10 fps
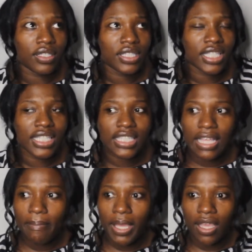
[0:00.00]

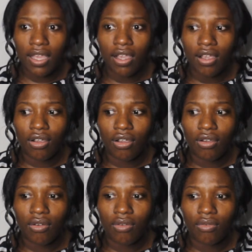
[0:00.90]
systemic
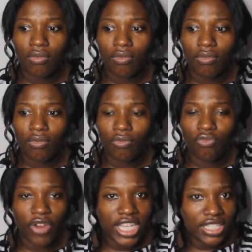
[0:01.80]

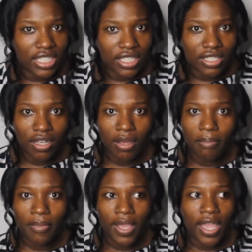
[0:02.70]

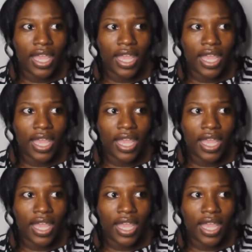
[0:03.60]
racism